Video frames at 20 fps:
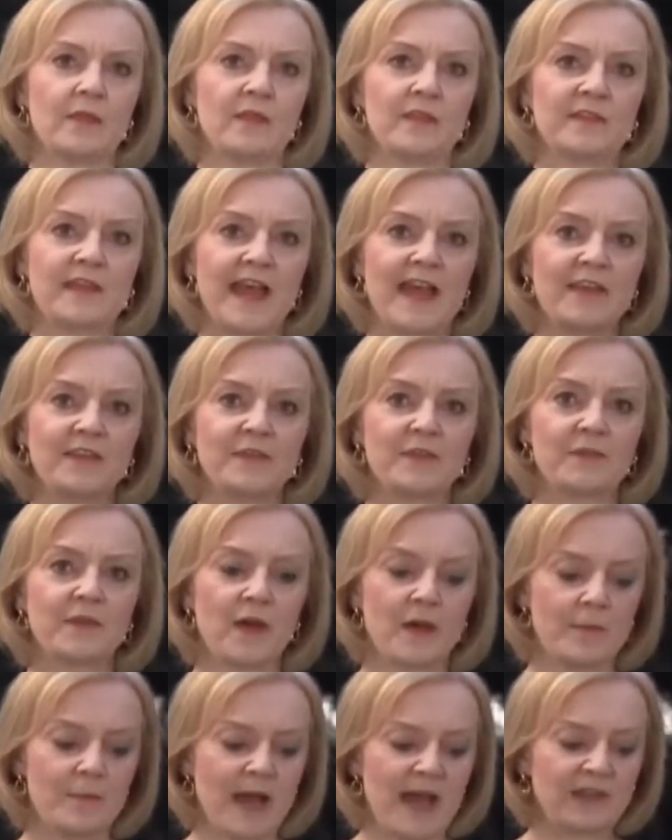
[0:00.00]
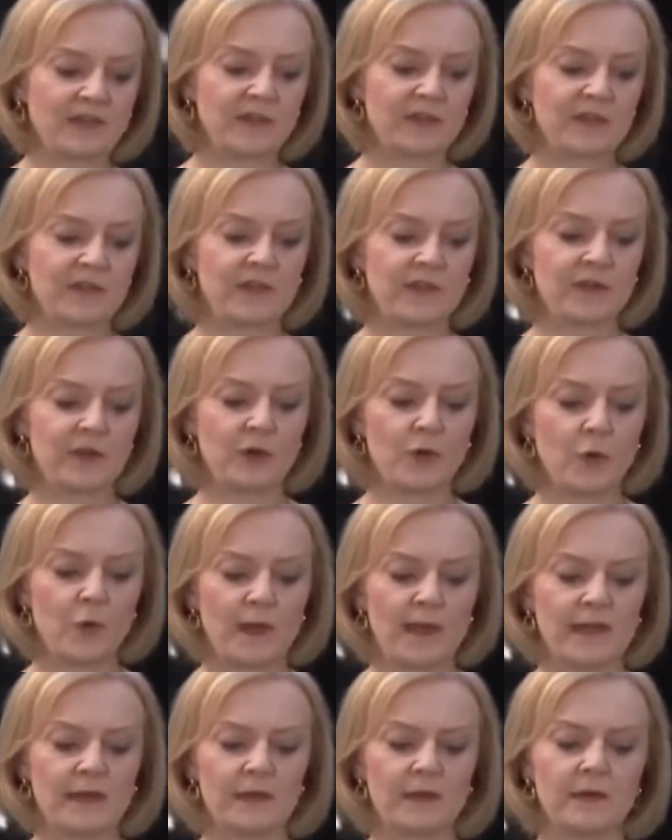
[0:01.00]
The death of Her Majesty the
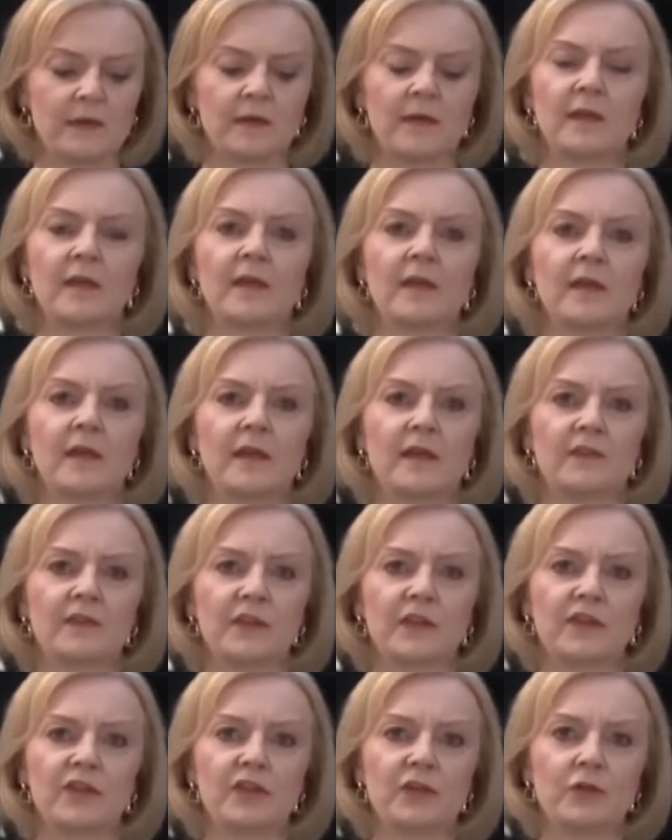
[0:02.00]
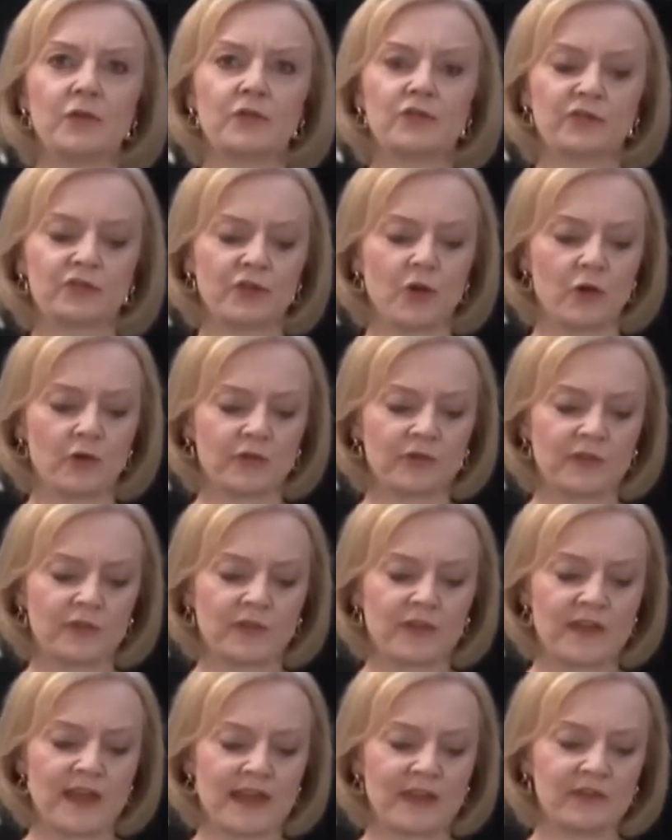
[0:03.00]
Queen is a huge shock to
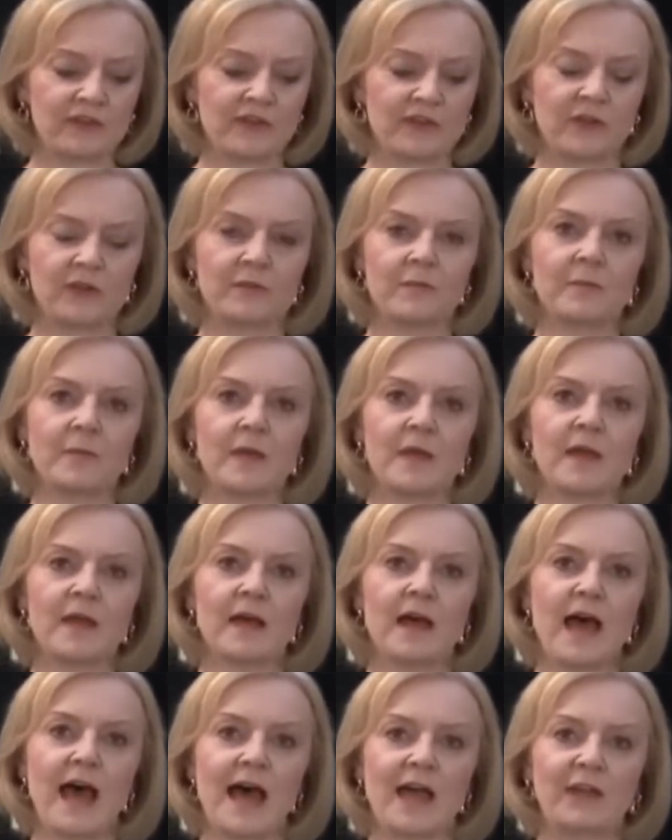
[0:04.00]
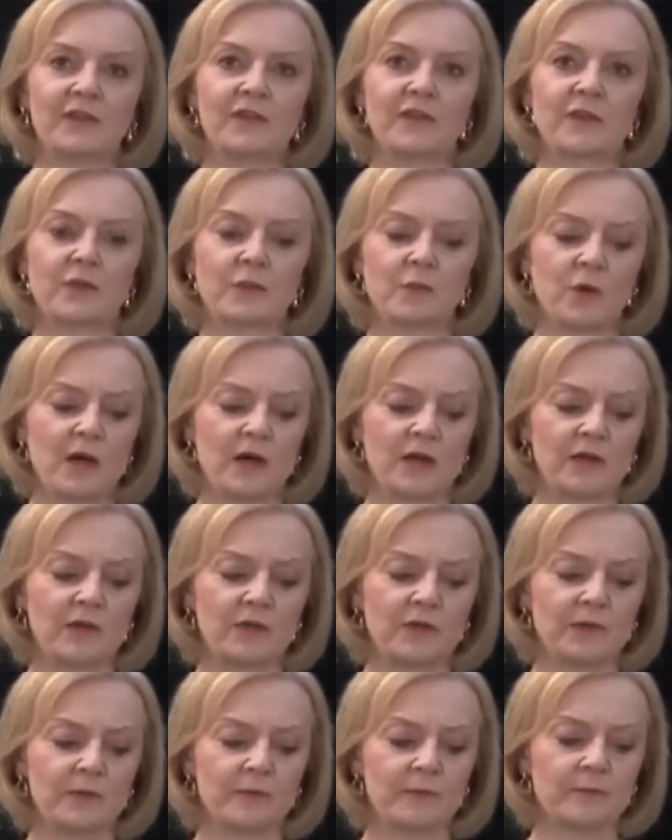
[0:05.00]
the nation and to the
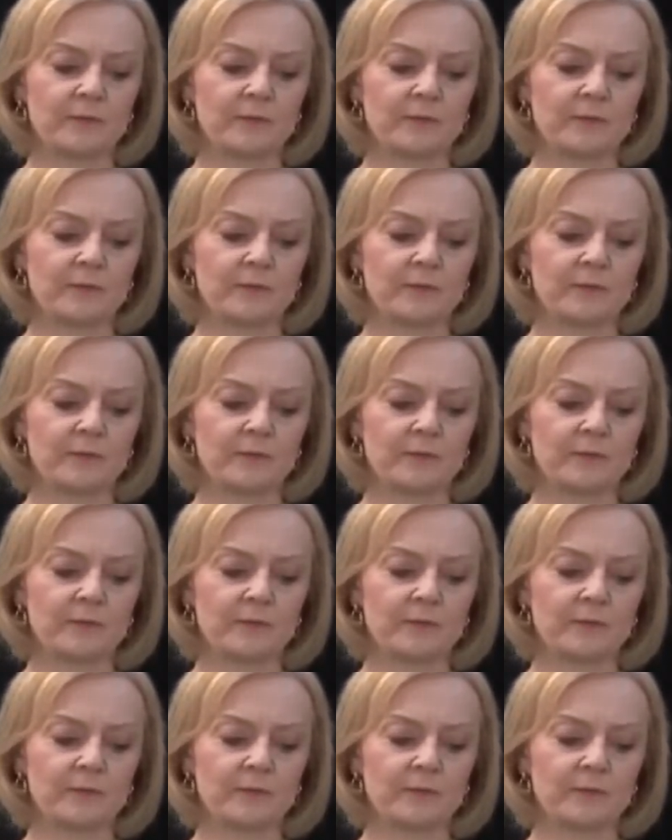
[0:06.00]
world.